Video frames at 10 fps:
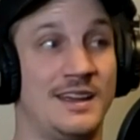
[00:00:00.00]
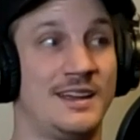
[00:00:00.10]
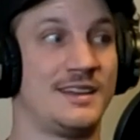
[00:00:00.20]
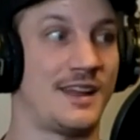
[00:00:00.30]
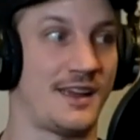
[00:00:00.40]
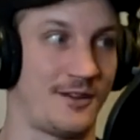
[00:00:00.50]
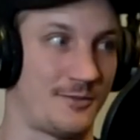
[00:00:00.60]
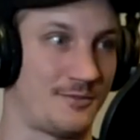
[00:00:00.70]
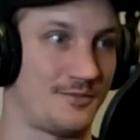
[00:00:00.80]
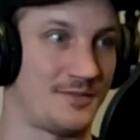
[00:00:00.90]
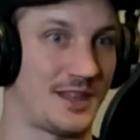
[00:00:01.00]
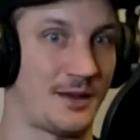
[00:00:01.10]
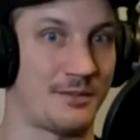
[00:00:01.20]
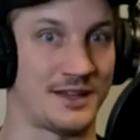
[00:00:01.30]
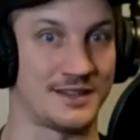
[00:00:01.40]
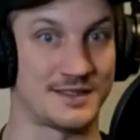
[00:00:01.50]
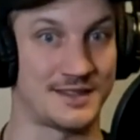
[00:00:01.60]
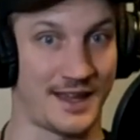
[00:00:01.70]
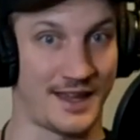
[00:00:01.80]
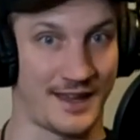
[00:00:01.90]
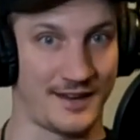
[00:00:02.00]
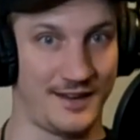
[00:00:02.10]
Now, that being said,